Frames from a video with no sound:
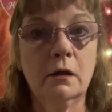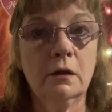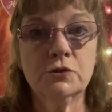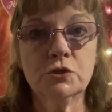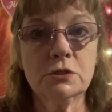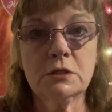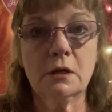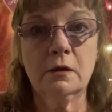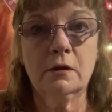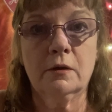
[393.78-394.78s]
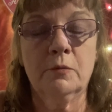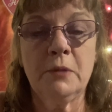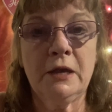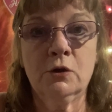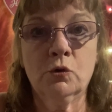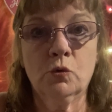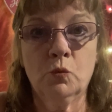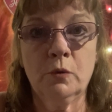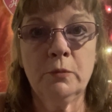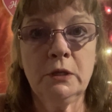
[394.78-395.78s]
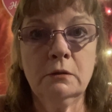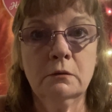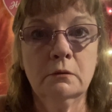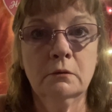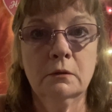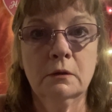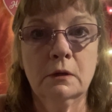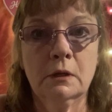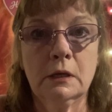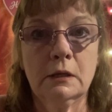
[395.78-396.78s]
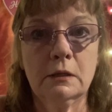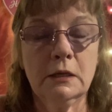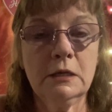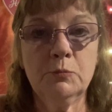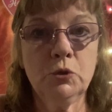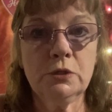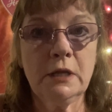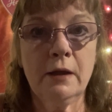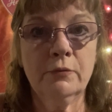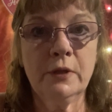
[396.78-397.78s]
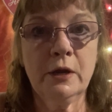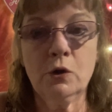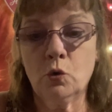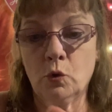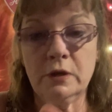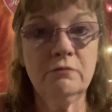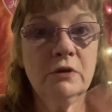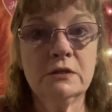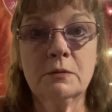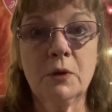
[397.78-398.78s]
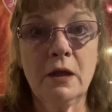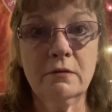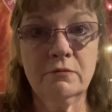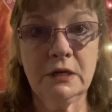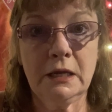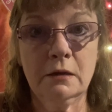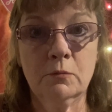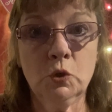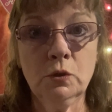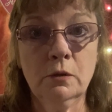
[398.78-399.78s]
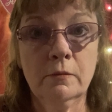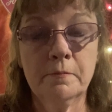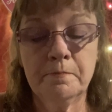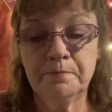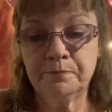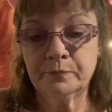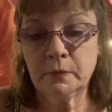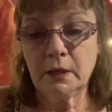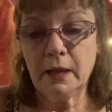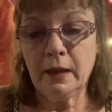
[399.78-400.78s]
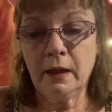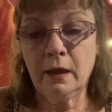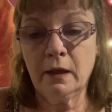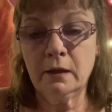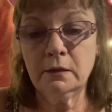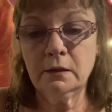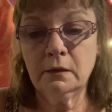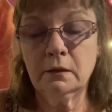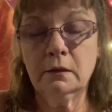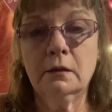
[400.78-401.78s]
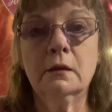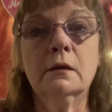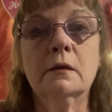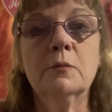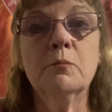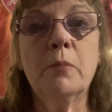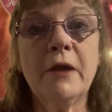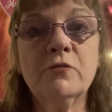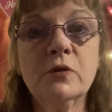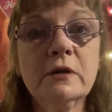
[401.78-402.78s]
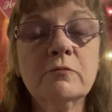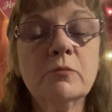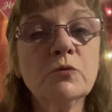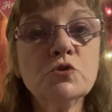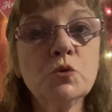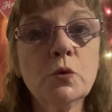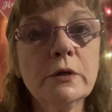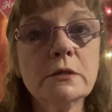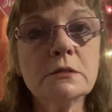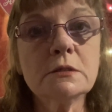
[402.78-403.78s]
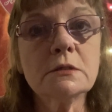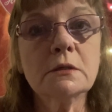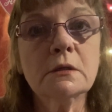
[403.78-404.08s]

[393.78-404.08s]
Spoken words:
just a man or a woman that he put down there, or even some kind of an animal. And by freedom of choice,